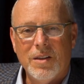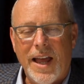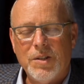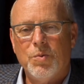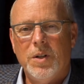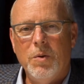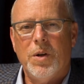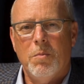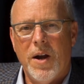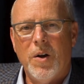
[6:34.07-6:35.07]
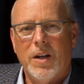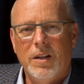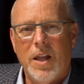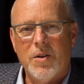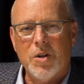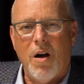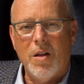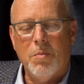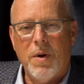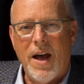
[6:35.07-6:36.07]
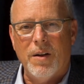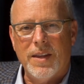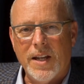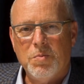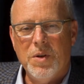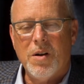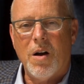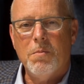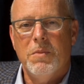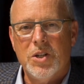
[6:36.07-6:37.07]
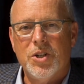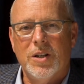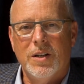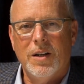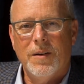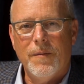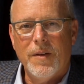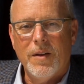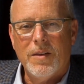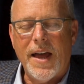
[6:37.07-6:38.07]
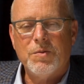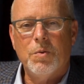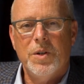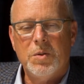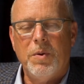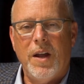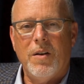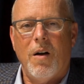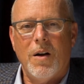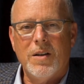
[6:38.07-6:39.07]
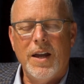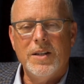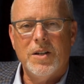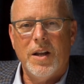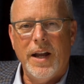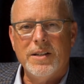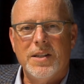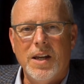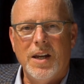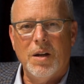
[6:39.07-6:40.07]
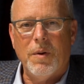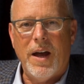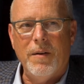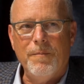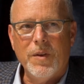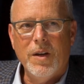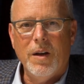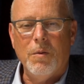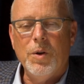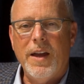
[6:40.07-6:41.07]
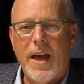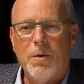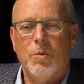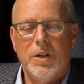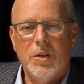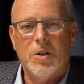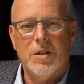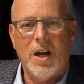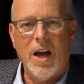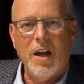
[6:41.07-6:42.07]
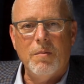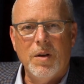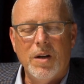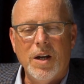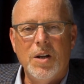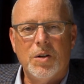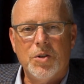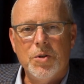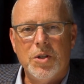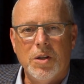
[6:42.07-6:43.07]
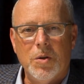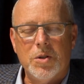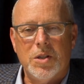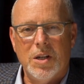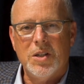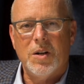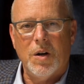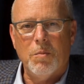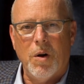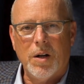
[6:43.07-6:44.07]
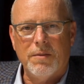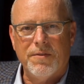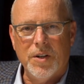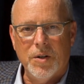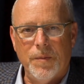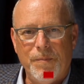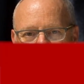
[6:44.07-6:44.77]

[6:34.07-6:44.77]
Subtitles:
That's really what American Leather's all about. That's been our mission. That's what we spend our days and nights thinking about, and we had a really good time introducing those things here at Market for you.